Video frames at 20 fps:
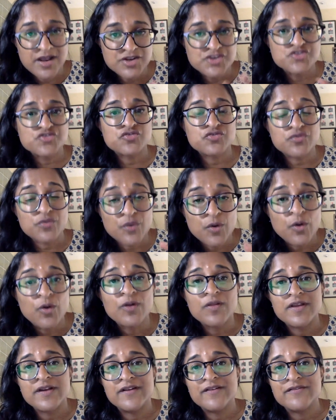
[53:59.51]

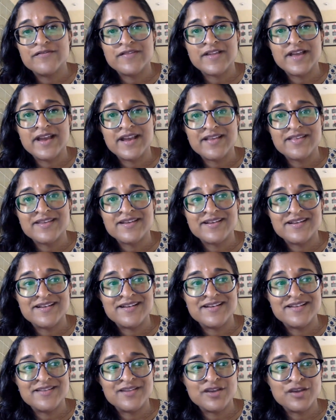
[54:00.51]
control of like
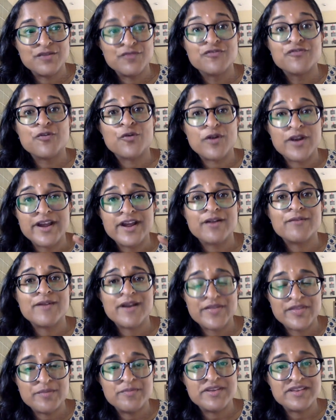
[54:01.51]
the, the euphoria
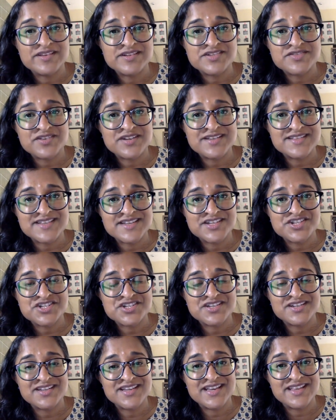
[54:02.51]
around the
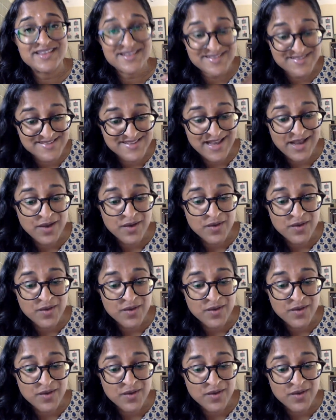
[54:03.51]
militarization in the